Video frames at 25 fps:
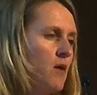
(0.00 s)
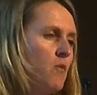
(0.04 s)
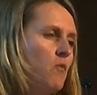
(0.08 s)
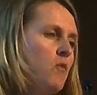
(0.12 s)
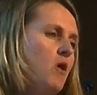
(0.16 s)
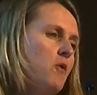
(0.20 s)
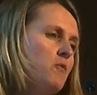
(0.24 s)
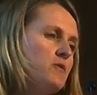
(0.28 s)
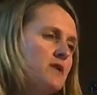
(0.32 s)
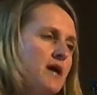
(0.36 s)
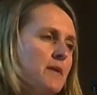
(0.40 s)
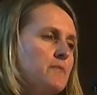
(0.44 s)

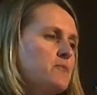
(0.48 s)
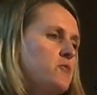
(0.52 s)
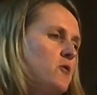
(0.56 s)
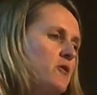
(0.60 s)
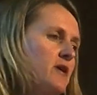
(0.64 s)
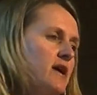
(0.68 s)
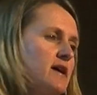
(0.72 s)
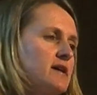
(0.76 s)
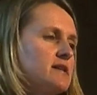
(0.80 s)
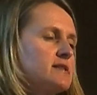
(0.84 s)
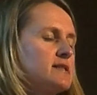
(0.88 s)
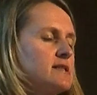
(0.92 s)
What would our
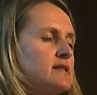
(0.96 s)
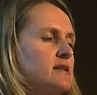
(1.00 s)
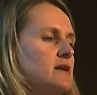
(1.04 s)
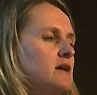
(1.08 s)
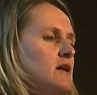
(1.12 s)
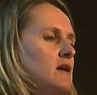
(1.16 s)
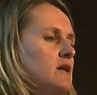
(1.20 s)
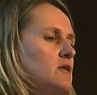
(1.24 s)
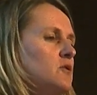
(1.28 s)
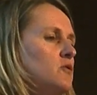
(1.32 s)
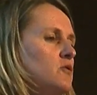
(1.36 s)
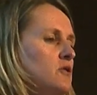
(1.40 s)
products
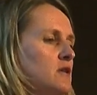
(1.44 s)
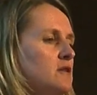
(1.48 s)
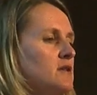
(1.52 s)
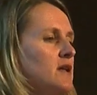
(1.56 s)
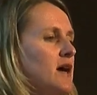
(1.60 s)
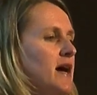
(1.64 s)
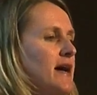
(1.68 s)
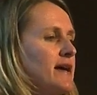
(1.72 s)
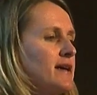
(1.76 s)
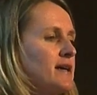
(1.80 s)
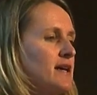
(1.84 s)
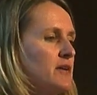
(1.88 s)
look
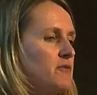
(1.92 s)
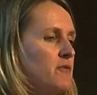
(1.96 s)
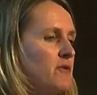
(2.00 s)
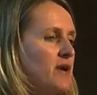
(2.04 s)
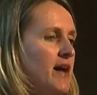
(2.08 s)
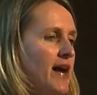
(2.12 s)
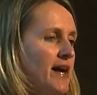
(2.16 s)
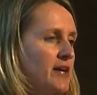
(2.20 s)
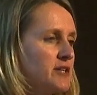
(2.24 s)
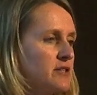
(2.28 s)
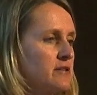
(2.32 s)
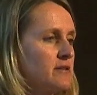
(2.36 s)
like if we
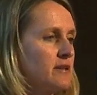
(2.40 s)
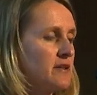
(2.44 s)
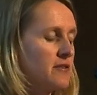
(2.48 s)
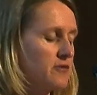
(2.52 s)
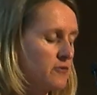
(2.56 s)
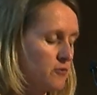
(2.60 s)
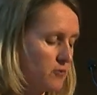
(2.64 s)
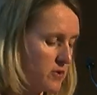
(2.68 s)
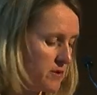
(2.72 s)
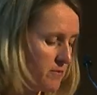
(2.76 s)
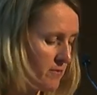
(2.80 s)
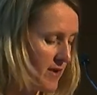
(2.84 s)
actually
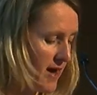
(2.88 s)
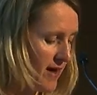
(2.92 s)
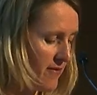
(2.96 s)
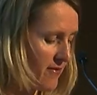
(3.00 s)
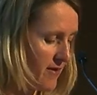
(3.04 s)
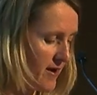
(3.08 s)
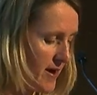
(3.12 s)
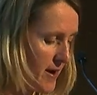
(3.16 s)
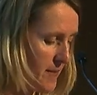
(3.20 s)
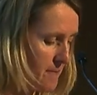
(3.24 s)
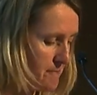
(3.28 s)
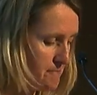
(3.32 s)
thought about
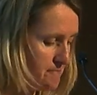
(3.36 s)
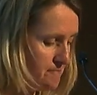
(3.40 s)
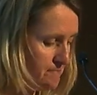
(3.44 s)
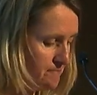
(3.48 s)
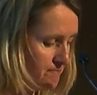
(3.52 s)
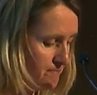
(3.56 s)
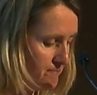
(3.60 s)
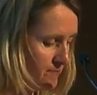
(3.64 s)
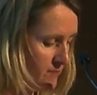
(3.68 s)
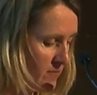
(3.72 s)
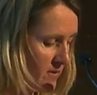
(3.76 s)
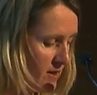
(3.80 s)
that?
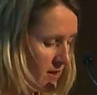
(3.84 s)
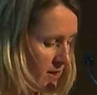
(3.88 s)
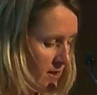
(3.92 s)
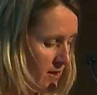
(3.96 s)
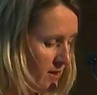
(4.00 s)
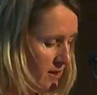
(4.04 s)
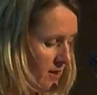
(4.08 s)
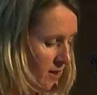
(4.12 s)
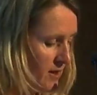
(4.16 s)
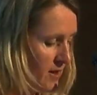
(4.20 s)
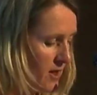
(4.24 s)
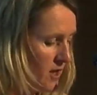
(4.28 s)

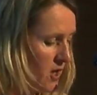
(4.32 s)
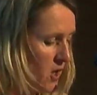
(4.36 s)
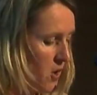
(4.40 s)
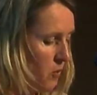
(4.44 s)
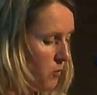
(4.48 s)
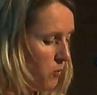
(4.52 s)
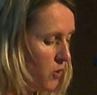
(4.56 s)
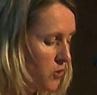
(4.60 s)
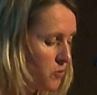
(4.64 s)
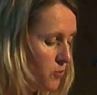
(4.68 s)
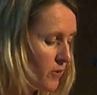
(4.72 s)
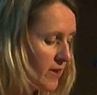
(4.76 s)

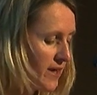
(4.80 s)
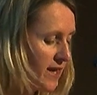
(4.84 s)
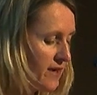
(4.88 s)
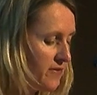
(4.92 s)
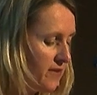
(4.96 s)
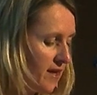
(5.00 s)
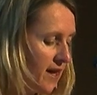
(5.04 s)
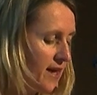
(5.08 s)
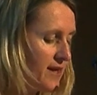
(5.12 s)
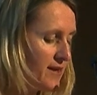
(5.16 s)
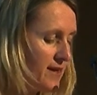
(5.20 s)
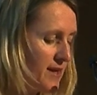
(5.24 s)
Would we
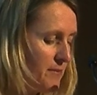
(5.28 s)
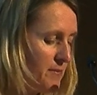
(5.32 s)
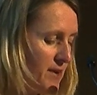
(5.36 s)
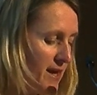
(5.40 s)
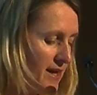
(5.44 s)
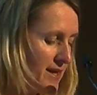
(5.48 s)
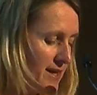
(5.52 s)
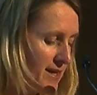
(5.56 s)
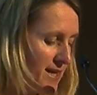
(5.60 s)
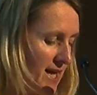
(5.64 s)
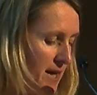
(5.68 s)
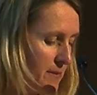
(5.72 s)
then, a
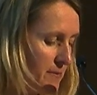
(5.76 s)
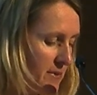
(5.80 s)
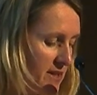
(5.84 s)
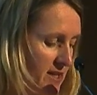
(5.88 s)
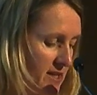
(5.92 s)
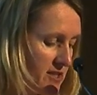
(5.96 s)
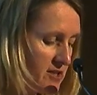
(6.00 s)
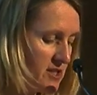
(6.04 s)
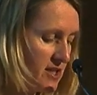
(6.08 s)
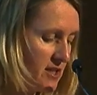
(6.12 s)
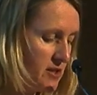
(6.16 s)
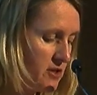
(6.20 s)
media company,
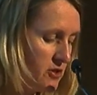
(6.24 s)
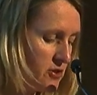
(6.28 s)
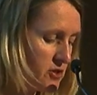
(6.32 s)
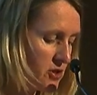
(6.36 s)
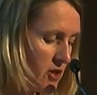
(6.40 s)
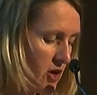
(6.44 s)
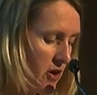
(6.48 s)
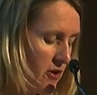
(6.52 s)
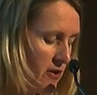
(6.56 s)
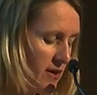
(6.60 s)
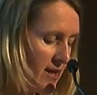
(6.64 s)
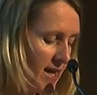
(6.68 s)
continue
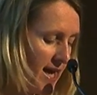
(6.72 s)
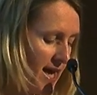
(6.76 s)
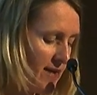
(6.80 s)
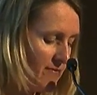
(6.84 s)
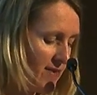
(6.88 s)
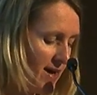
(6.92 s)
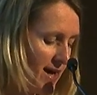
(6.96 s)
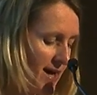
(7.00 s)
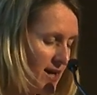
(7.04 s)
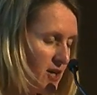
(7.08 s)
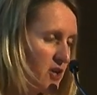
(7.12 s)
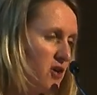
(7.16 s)
to only have
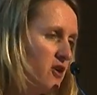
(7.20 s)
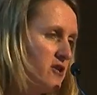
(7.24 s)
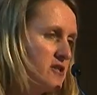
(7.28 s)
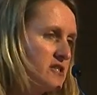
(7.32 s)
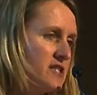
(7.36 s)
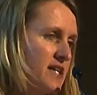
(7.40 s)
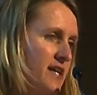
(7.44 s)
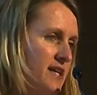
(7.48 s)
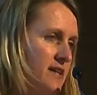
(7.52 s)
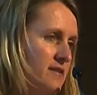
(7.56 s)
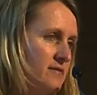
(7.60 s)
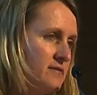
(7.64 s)
our
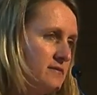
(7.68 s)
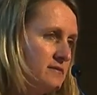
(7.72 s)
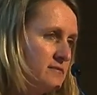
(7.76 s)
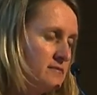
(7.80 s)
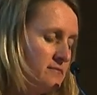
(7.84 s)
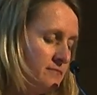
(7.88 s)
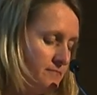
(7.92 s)
content?